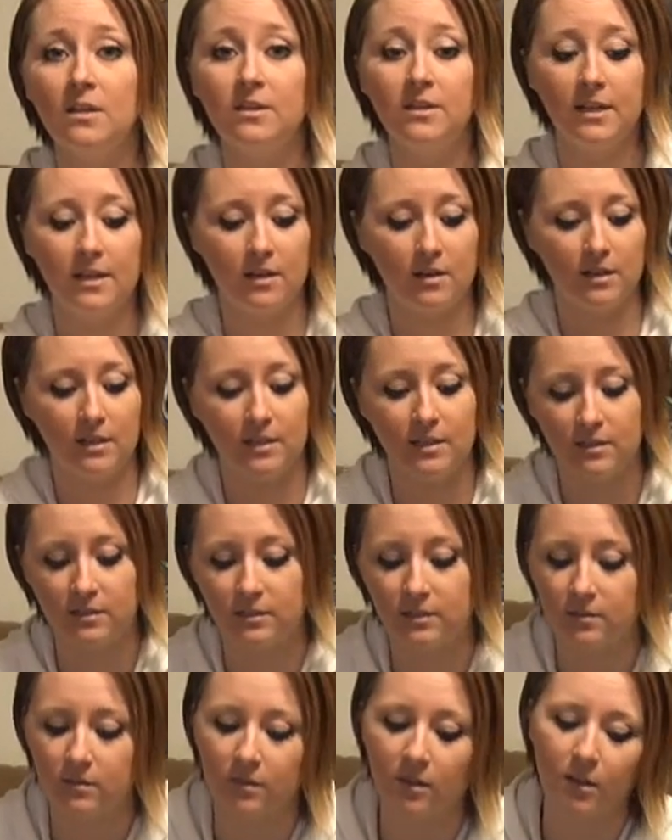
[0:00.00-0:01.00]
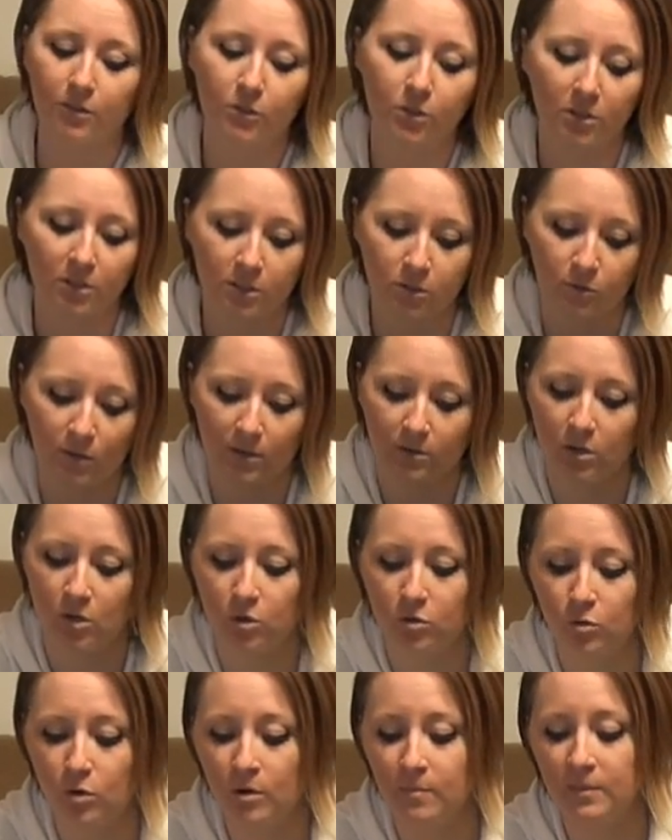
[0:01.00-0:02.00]
there is, I'll turn this around.
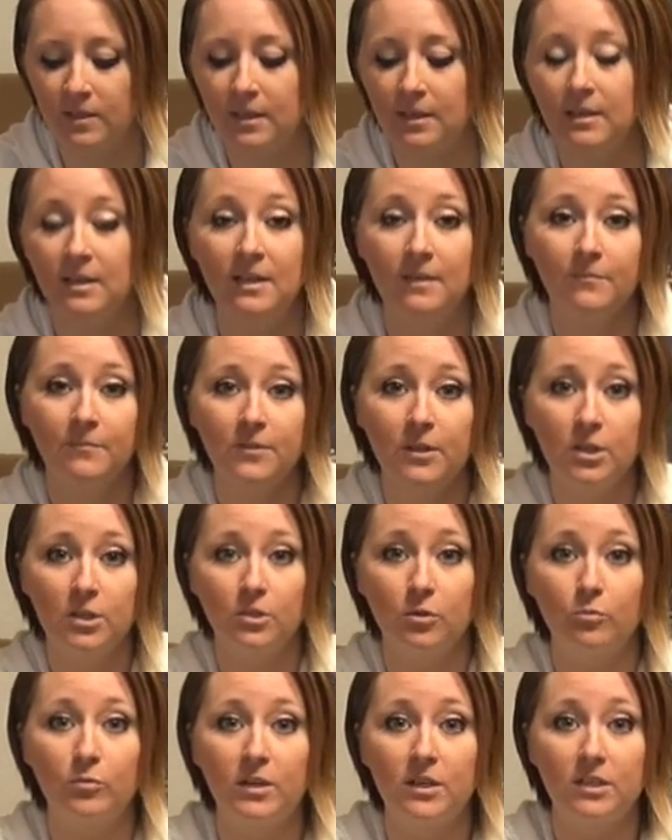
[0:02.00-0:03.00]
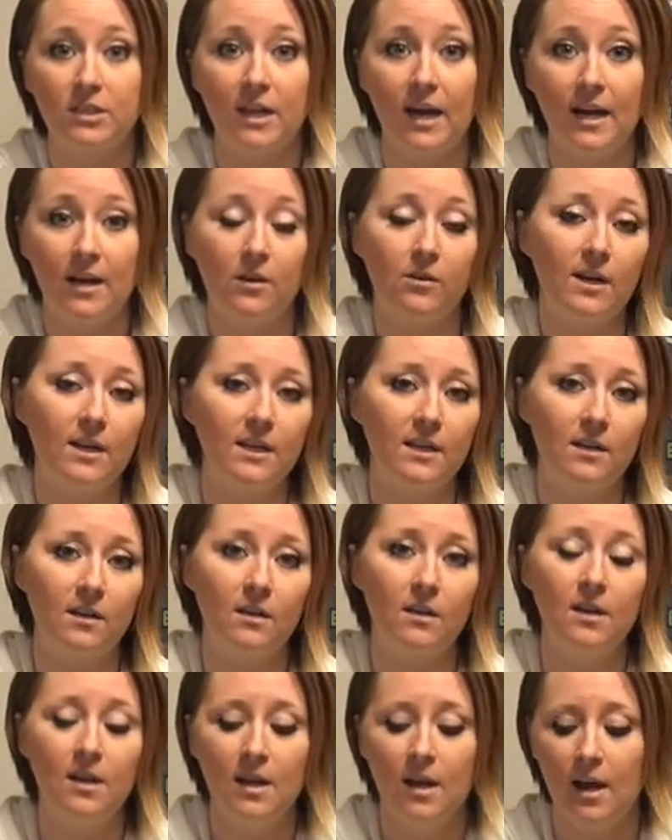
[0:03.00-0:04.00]
Normally there's a rear tire right
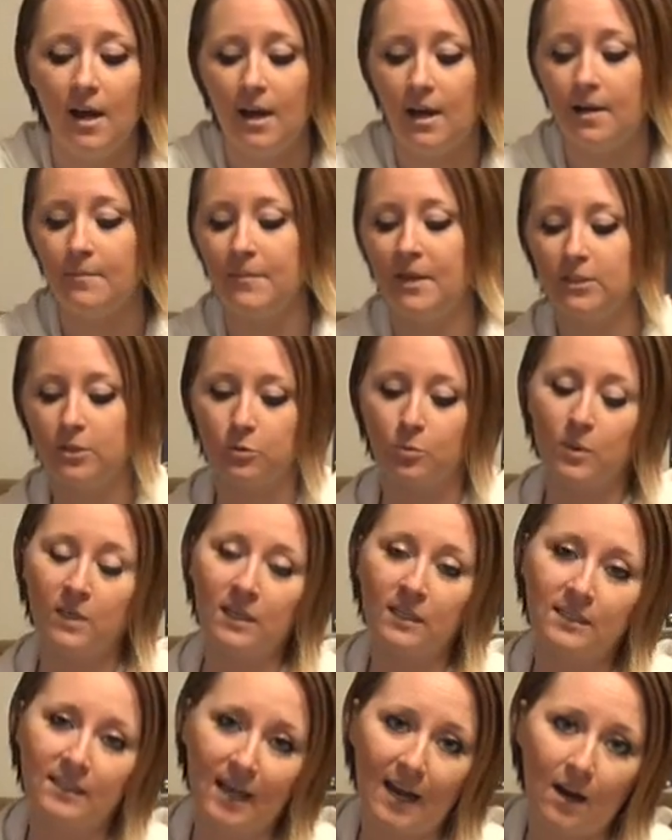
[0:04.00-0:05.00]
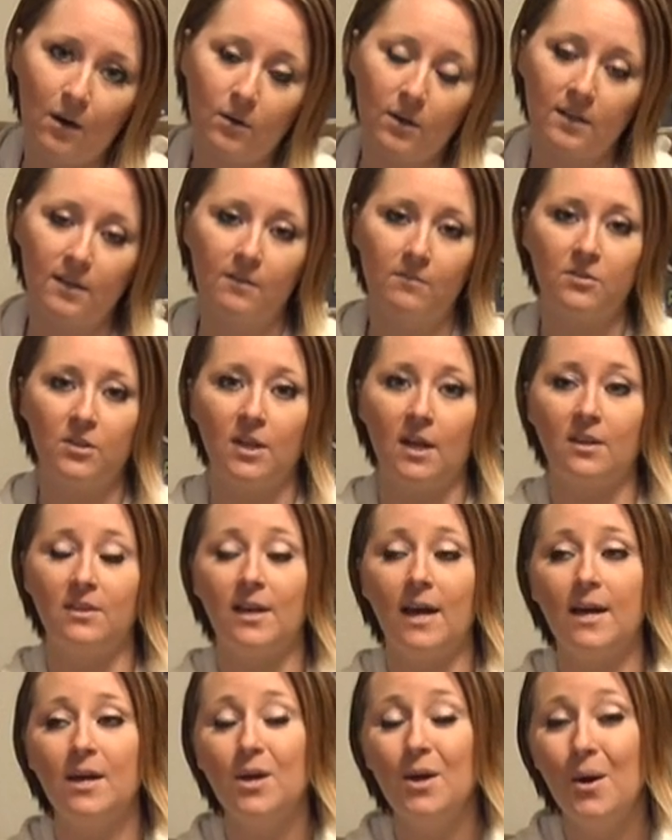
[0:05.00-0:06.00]
here that swings out and everything like
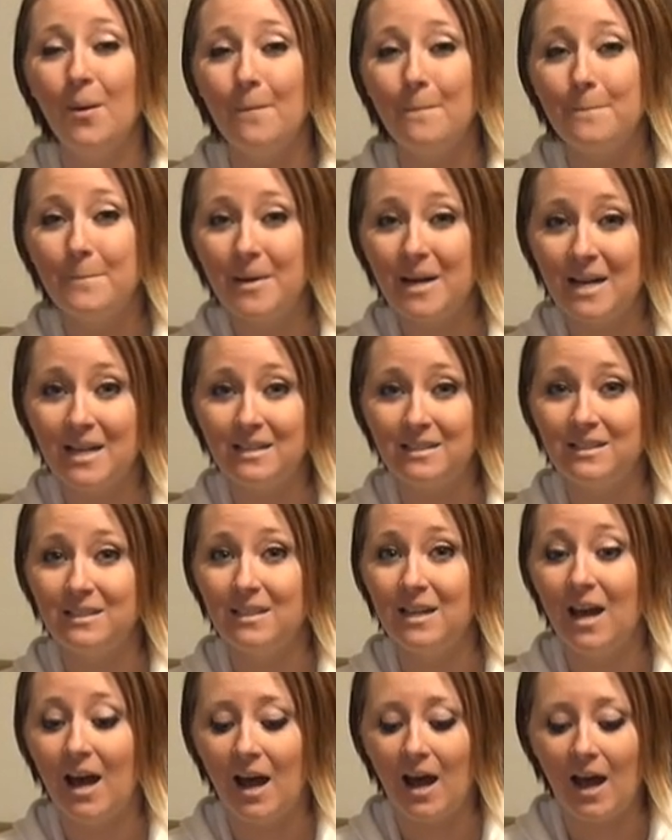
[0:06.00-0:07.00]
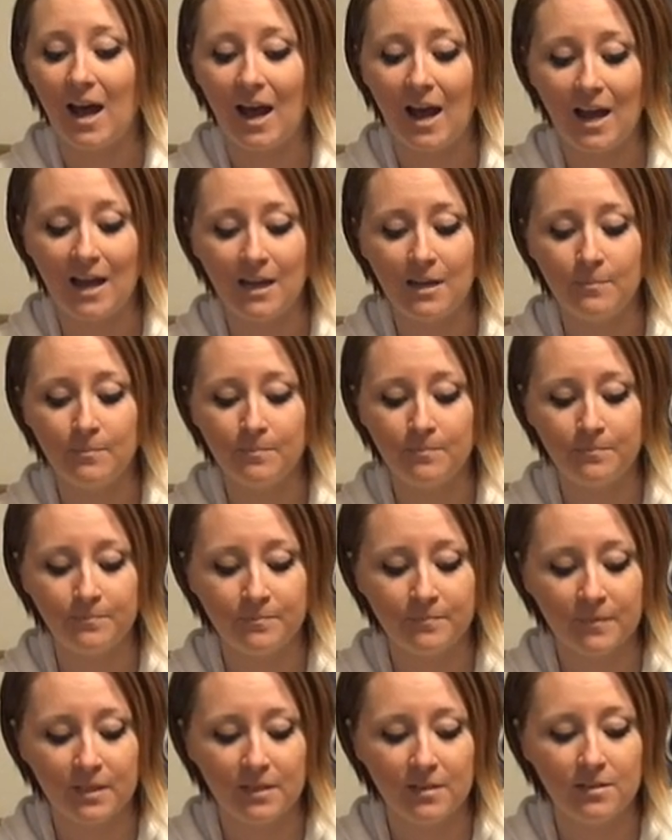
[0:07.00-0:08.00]
that. But I'm
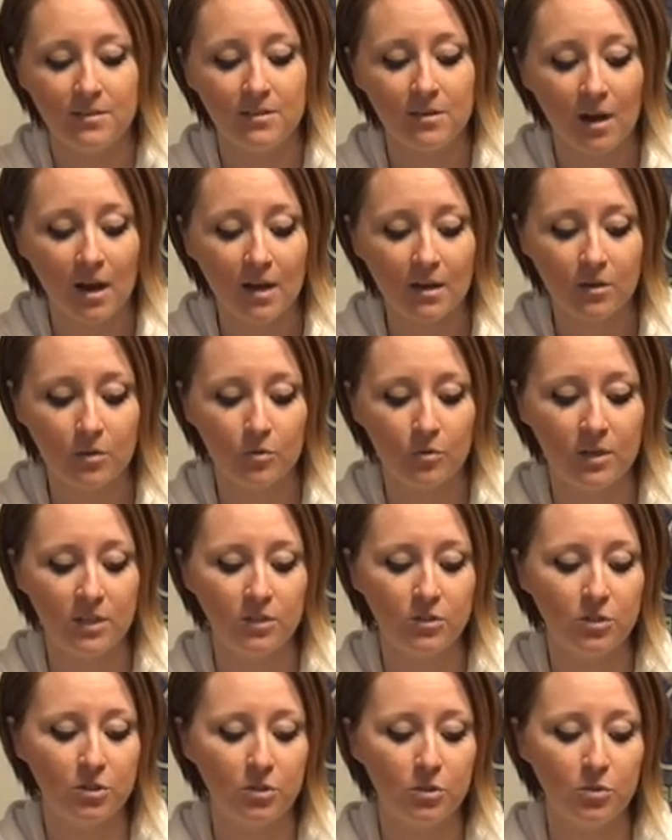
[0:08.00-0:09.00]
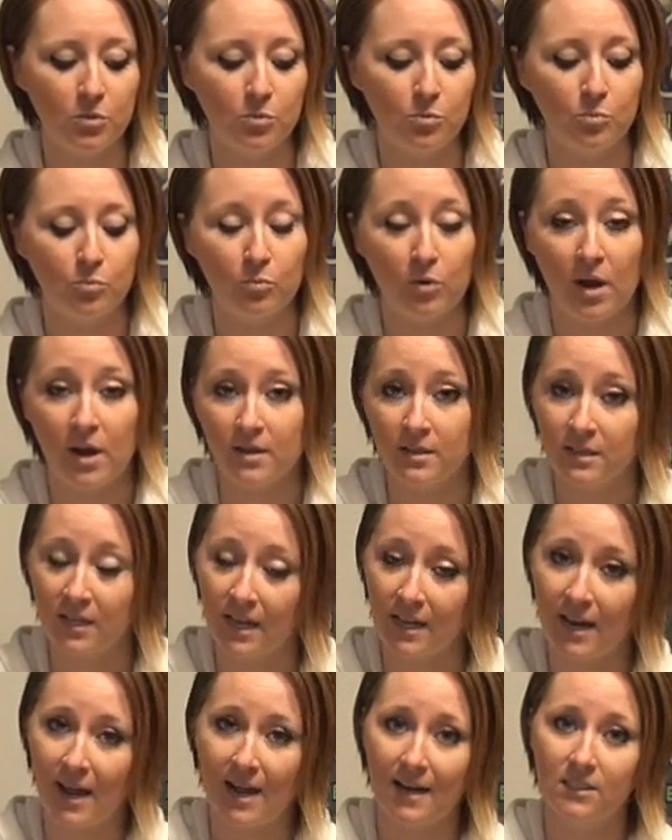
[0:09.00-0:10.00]
not going to run
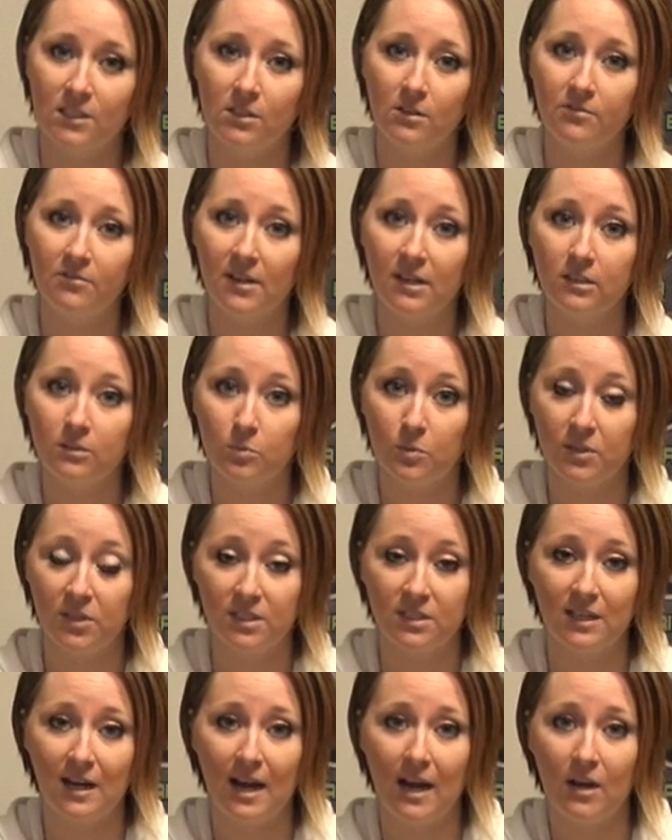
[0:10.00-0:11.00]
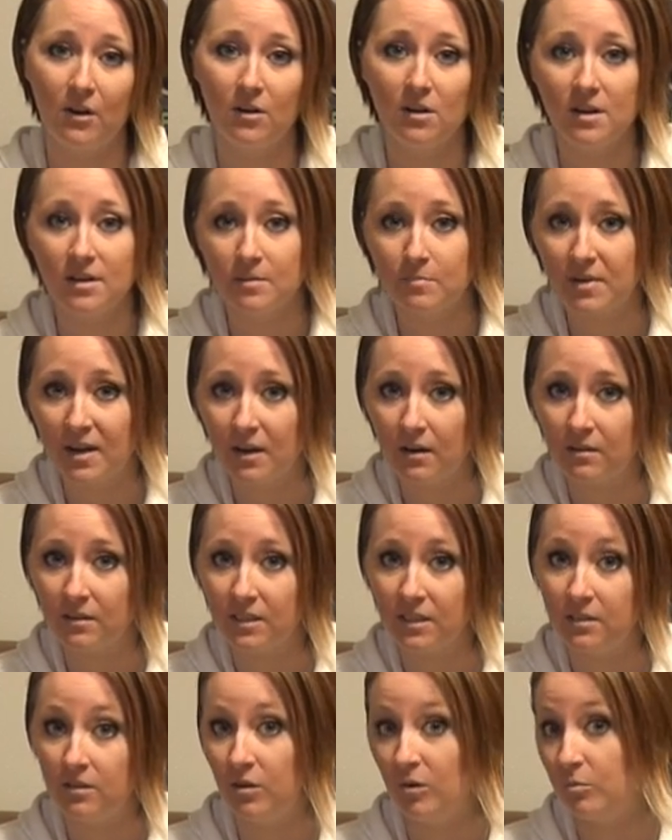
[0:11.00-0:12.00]
at Axial Fest with a tire on.
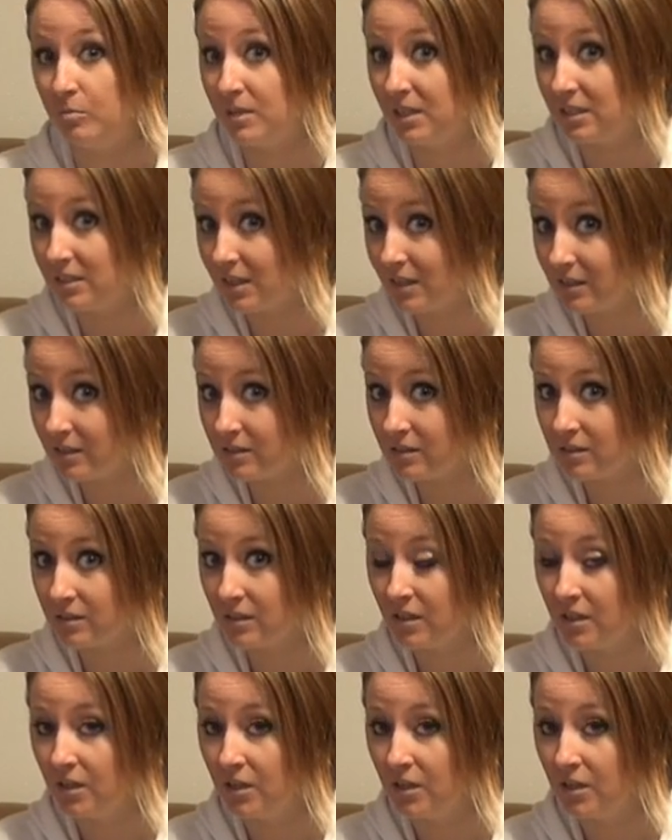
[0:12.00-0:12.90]
Apparently nobody does,